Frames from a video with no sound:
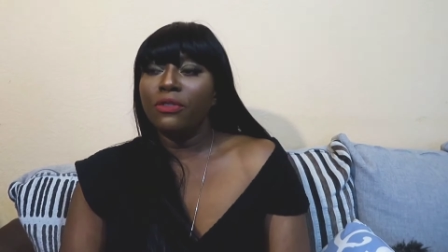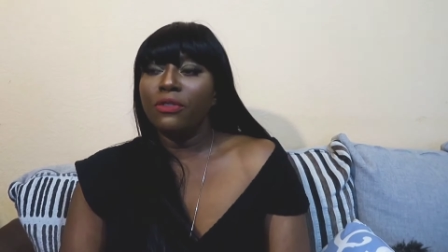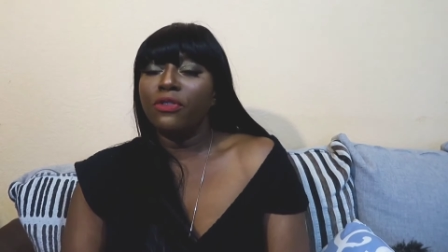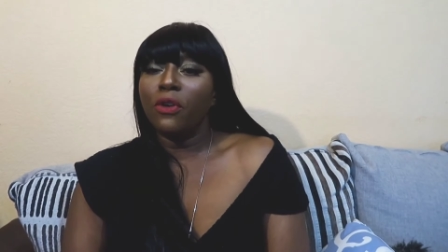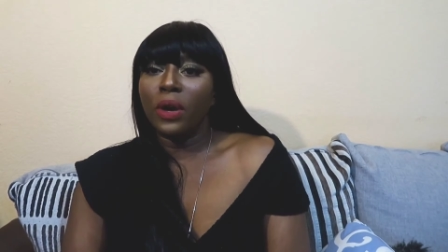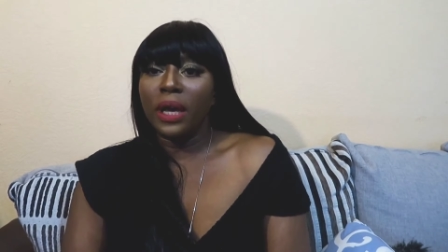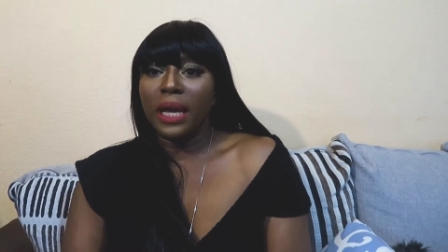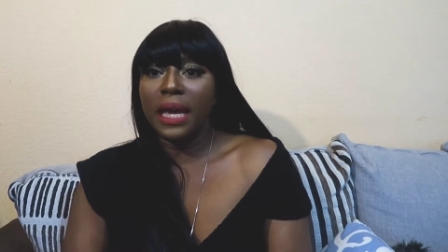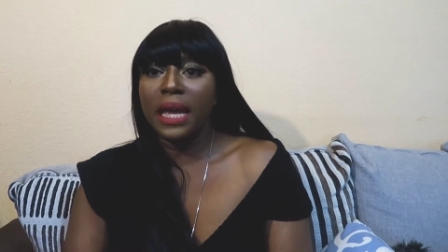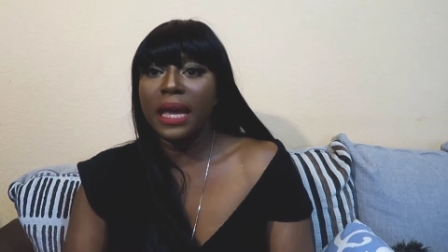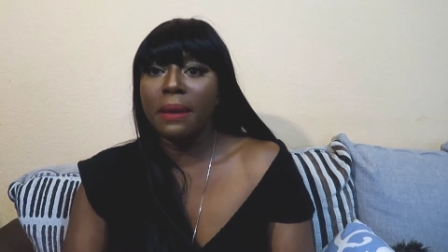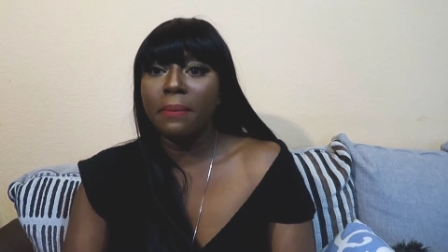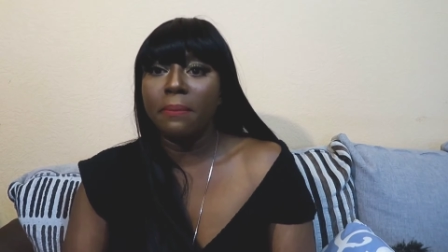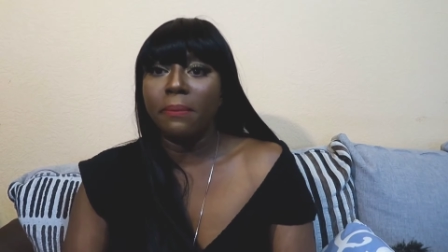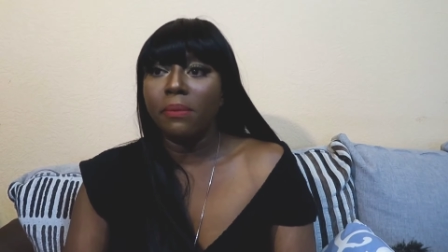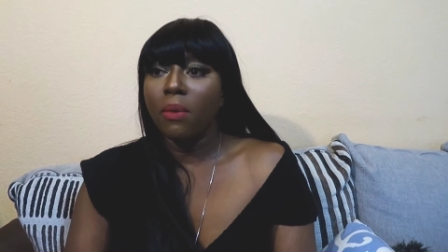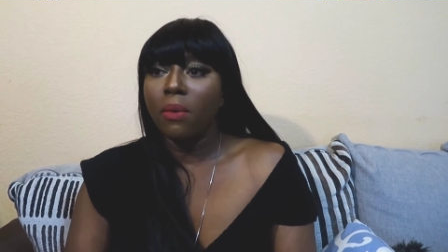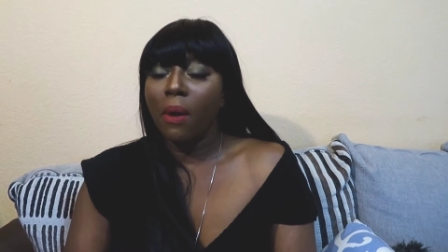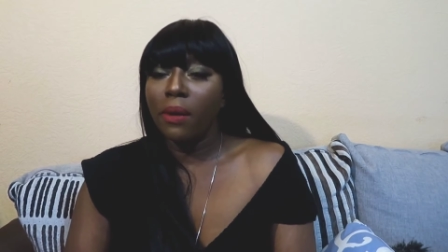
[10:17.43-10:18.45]
for
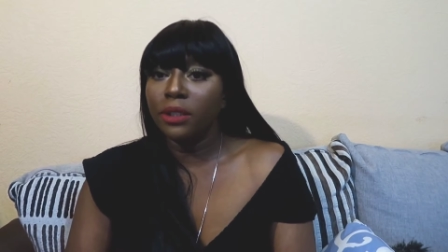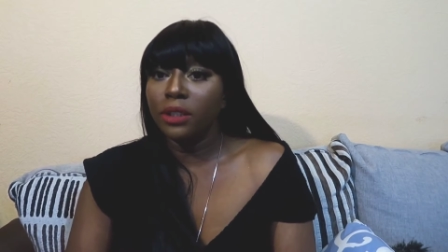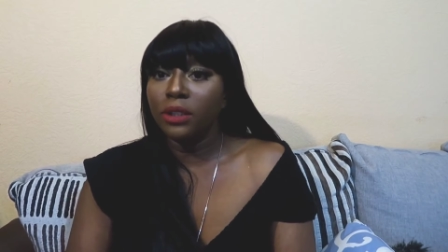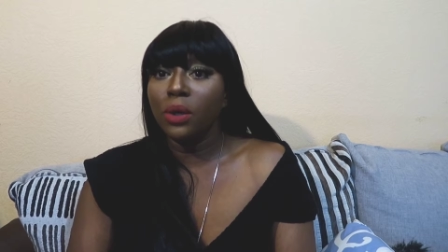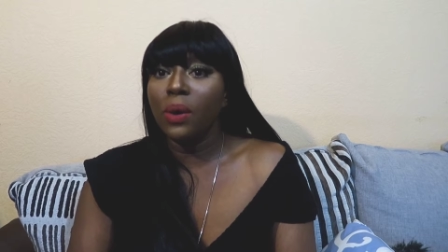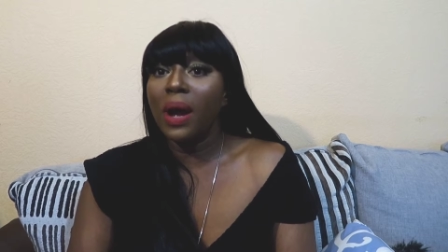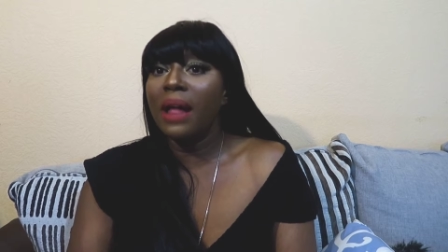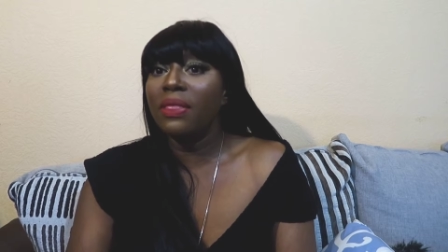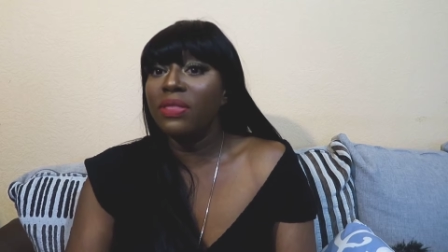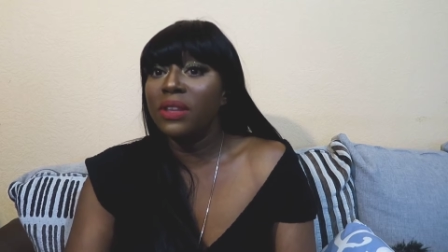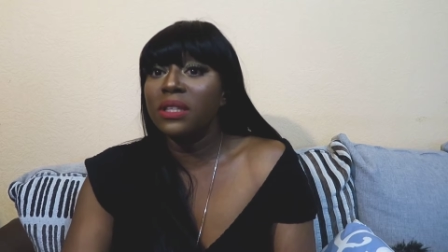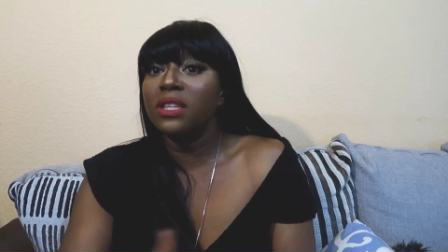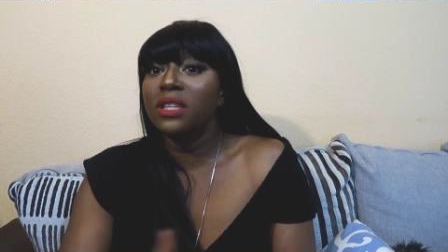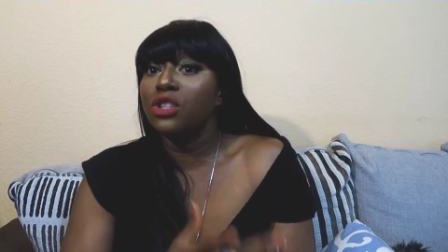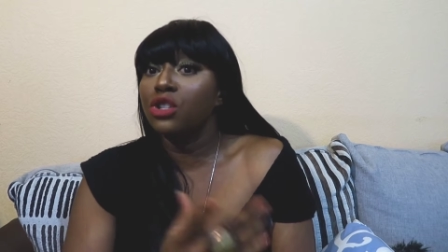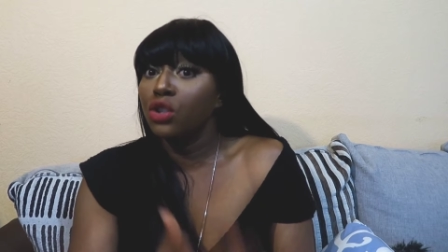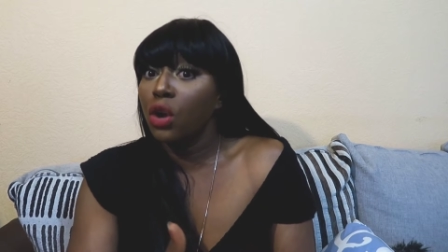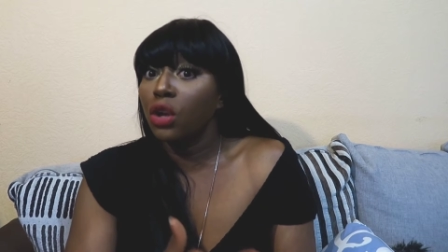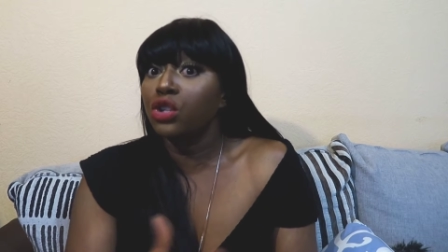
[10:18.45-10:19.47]
him, you know, and
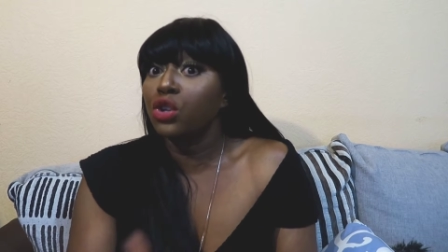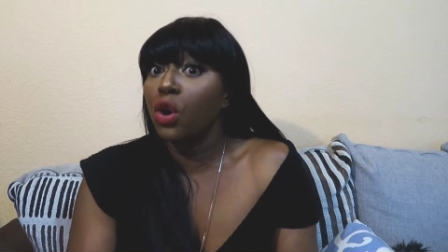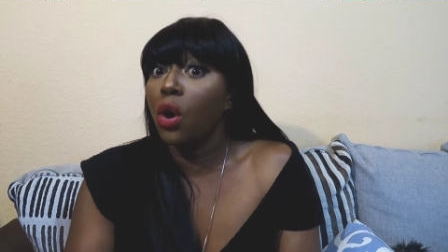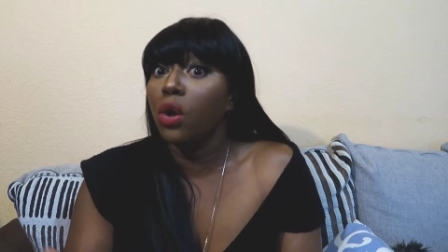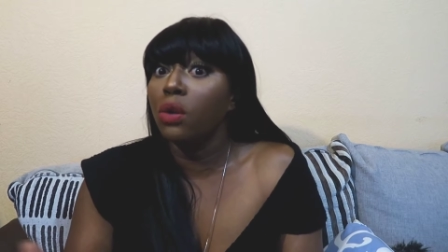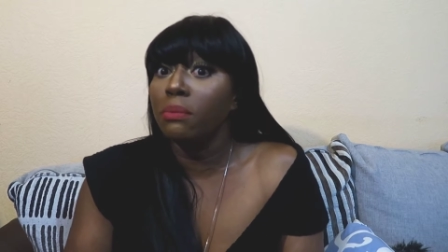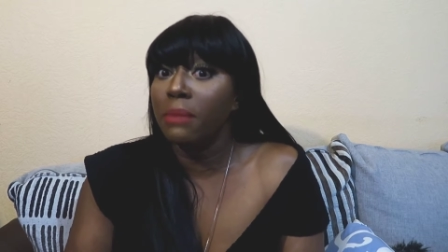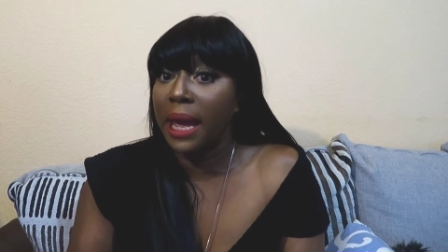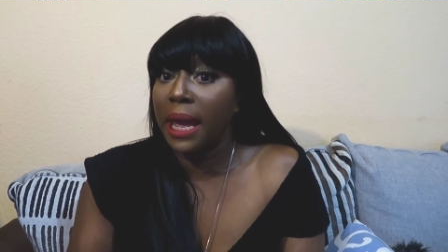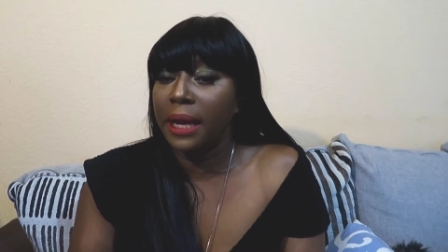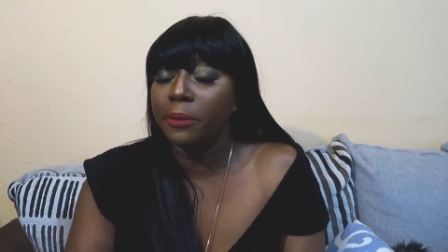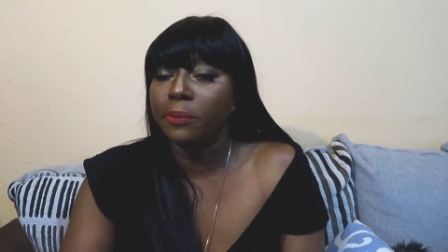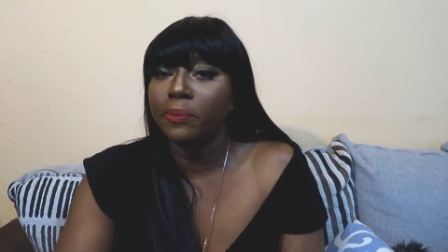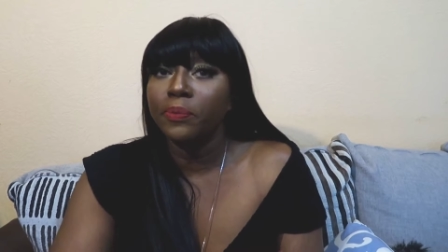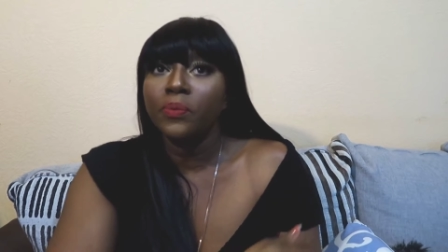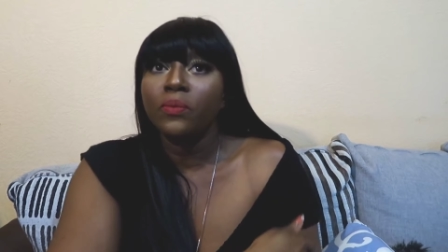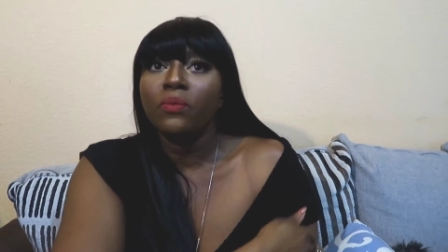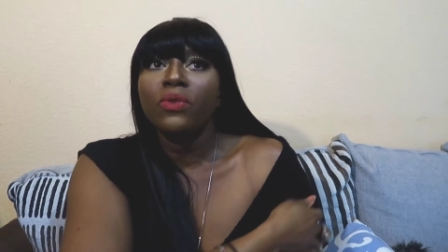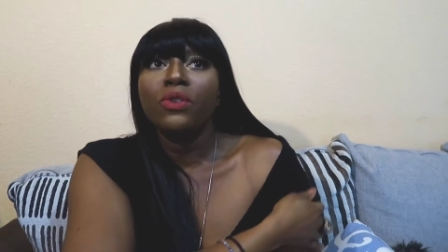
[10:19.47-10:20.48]
this is not all men.